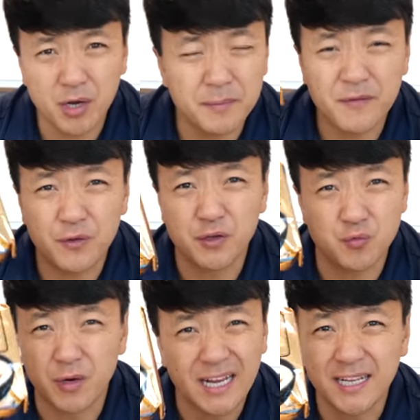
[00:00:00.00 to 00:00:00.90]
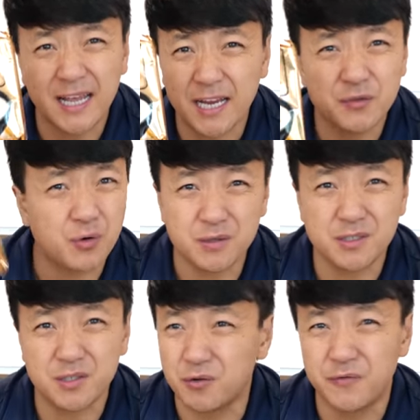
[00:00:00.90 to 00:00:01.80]
recommend for those rainy days where
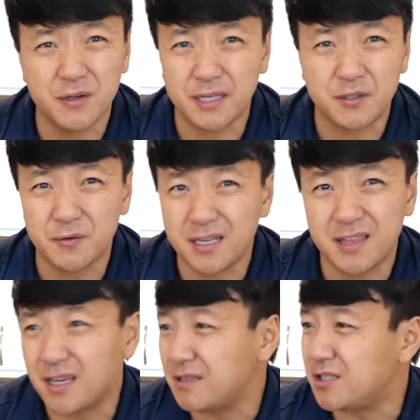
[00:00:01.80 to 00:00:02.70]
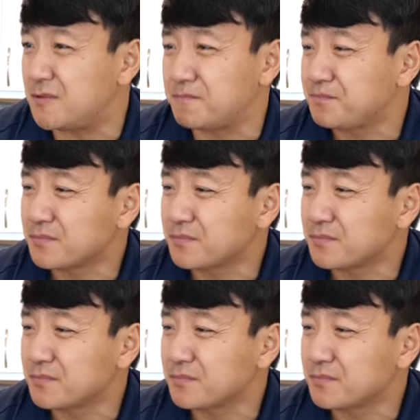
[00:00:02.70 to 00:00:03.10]
you just don't feel like doing anything, just